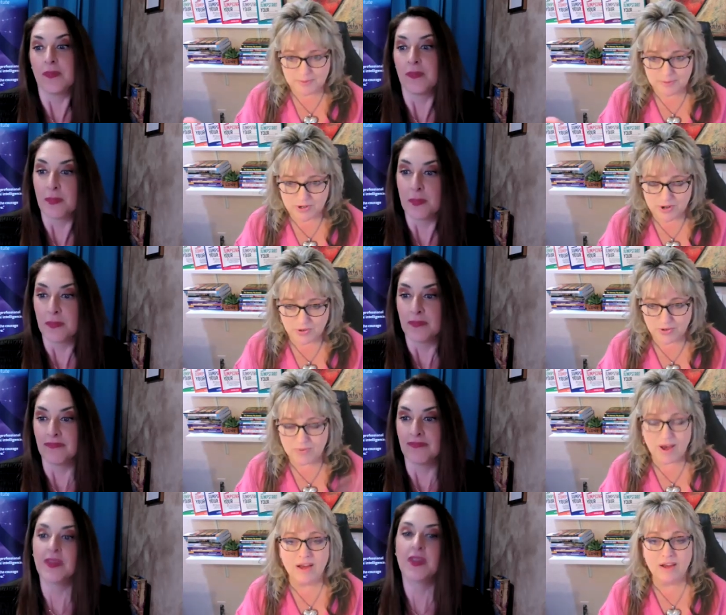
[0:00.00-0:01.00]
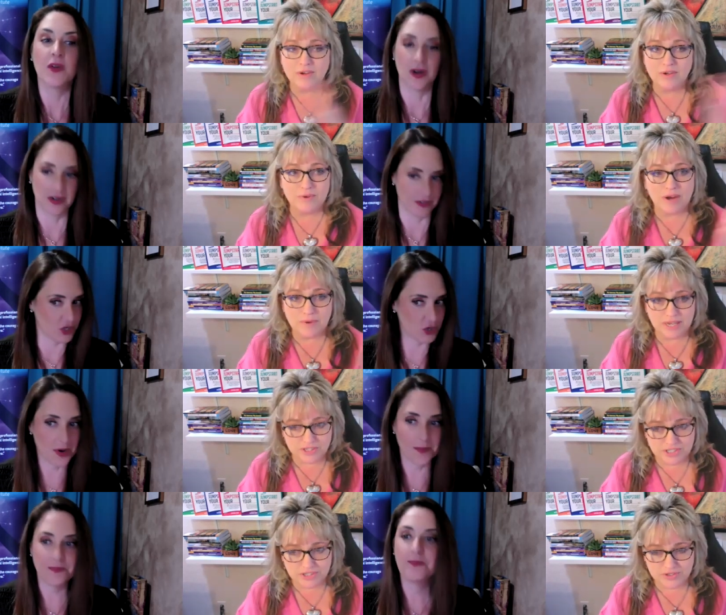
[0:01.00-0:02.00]
Speaker 1: people don't know who you are, who you are, what you
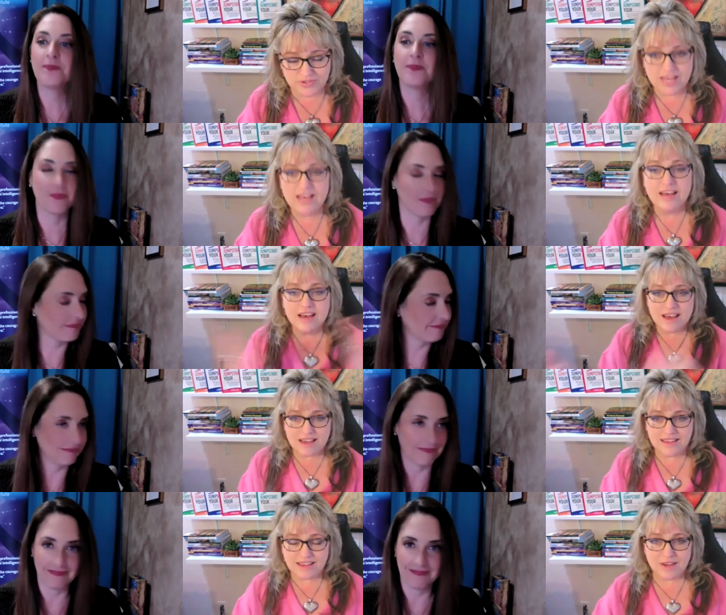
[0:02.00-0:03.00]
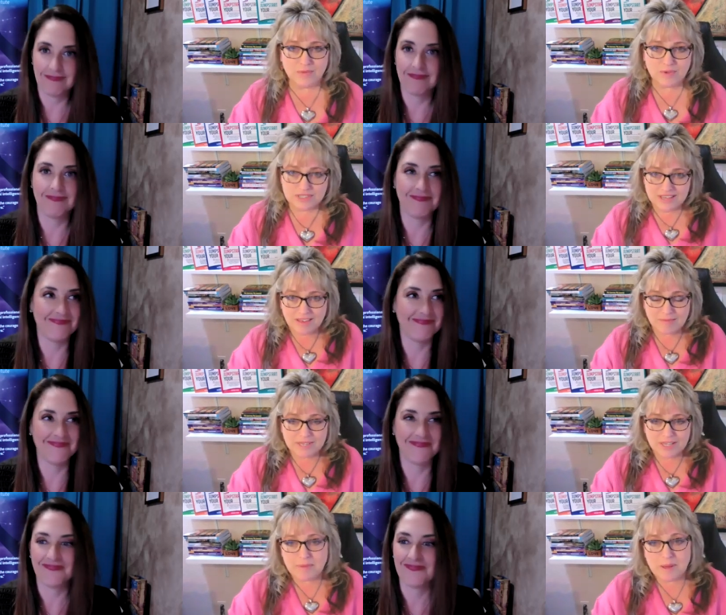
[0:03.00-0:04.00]
do, and then we'll tell them a
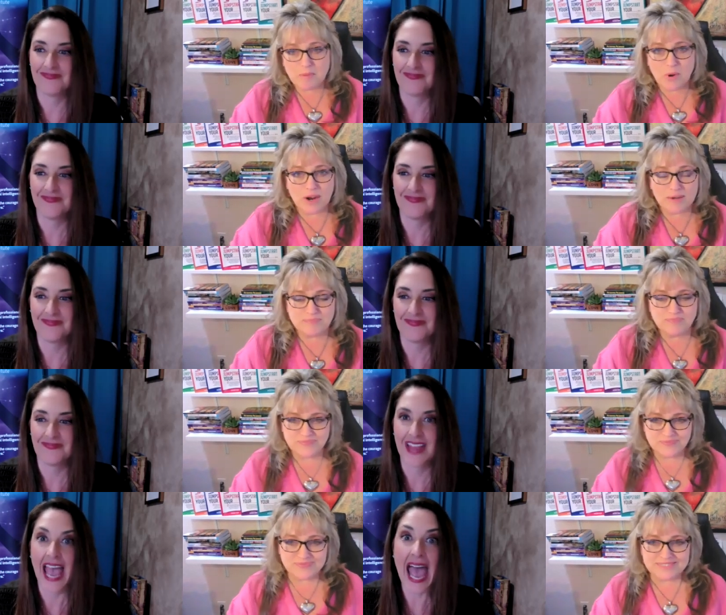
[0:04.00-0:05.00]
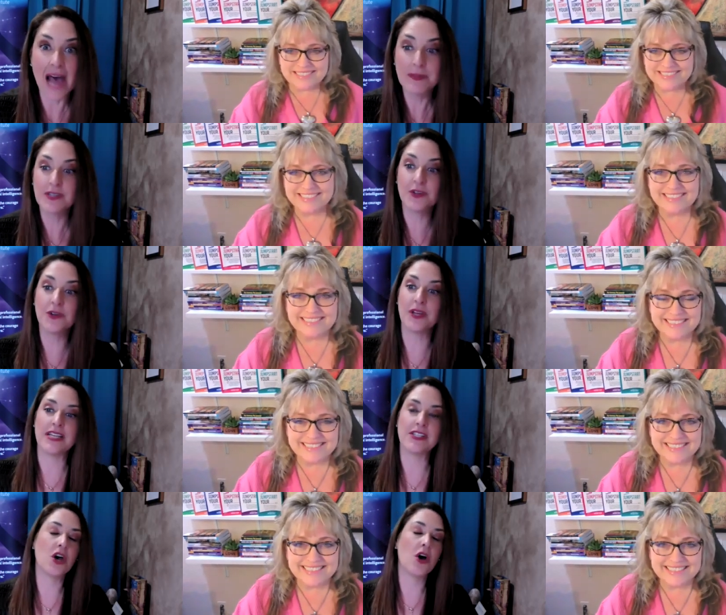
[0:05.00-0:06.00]
little bit more. Mm. Absolutely.
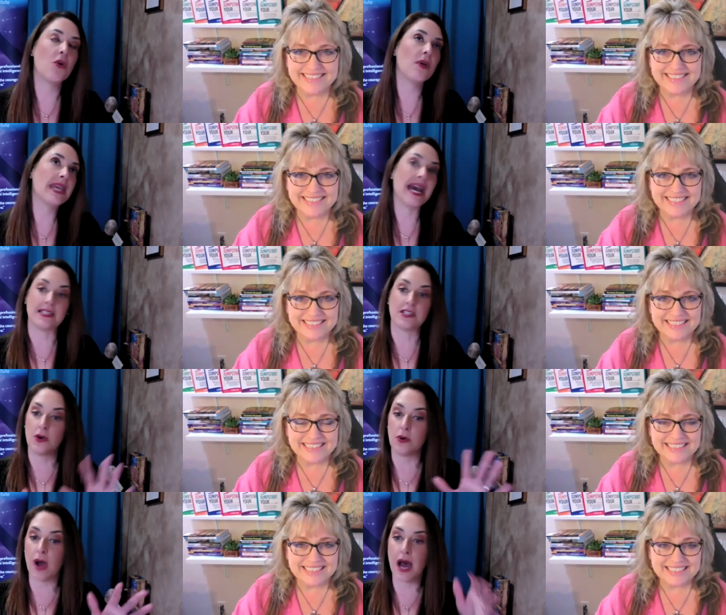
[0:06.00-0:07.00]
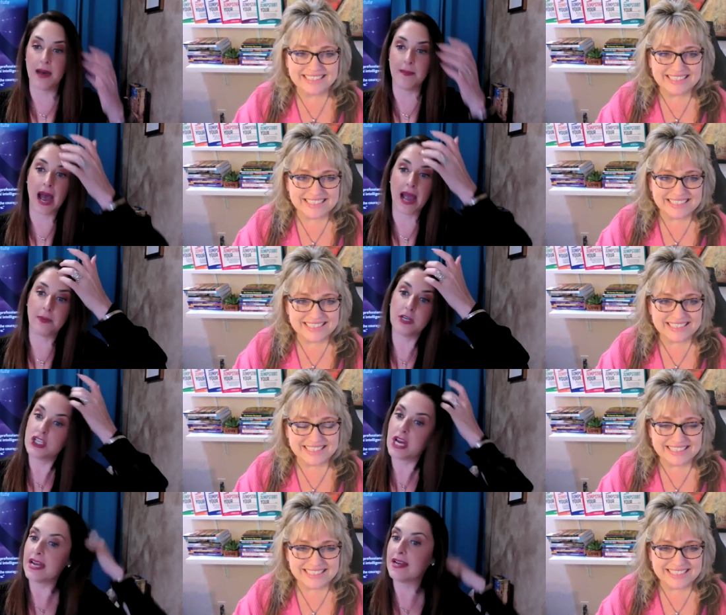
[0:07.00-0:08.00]
Speaker 2: So, yeah, so um, I
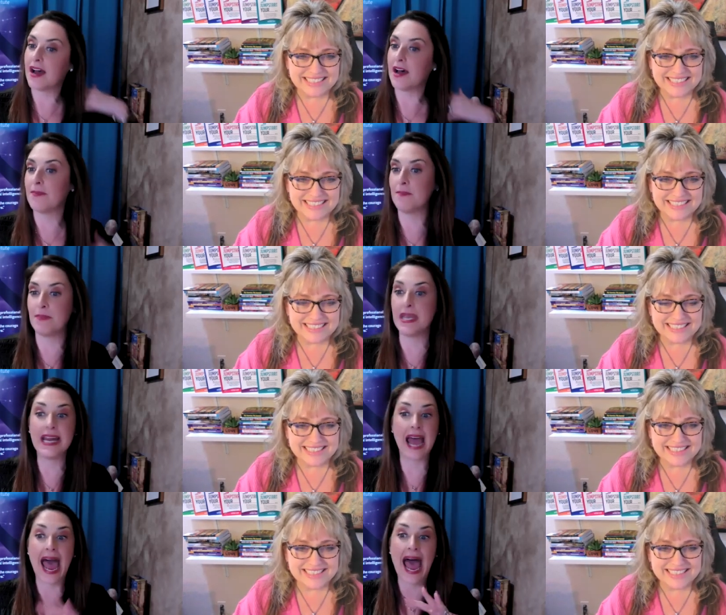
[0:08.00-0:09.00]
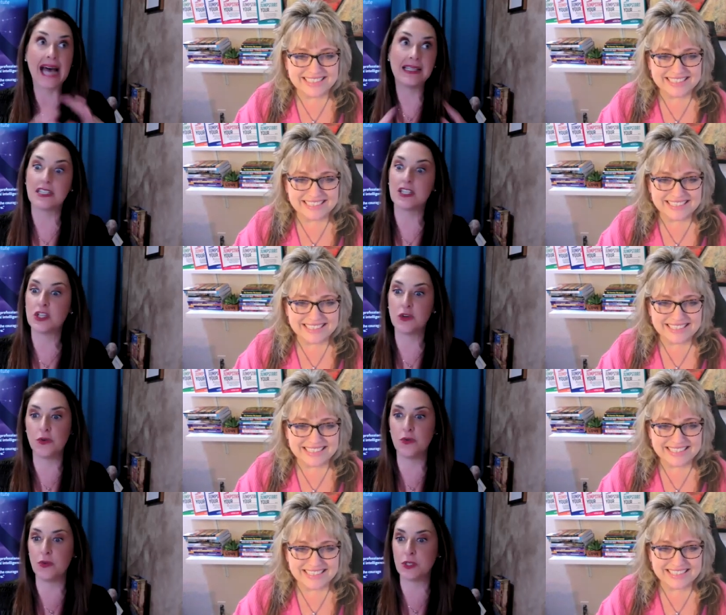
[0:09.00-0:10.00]
appreciate um, being asked
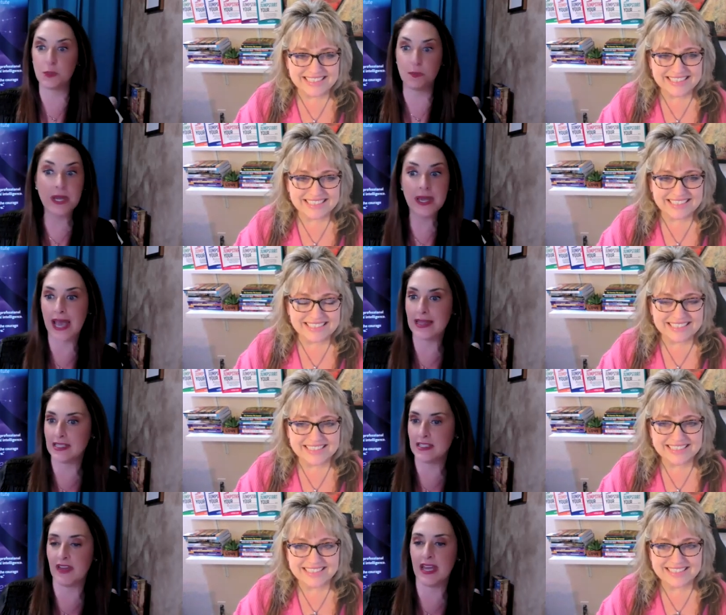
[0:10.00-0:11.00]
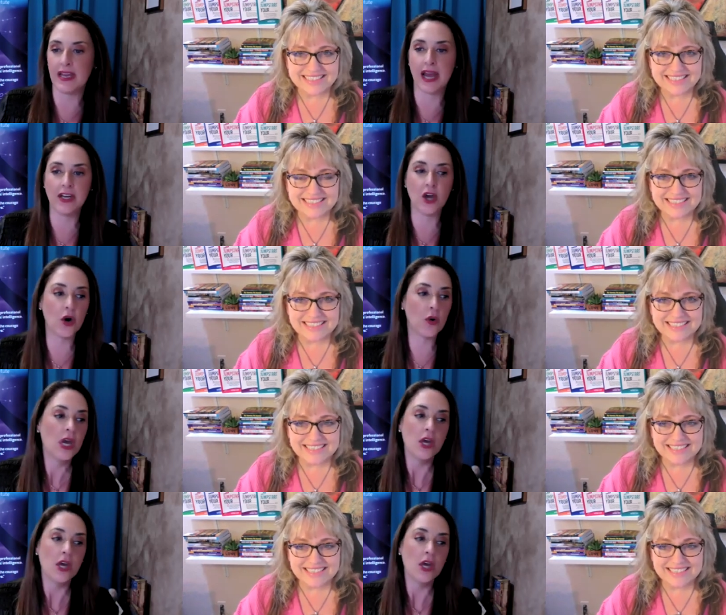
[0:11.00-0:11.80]
to speak at this event. I know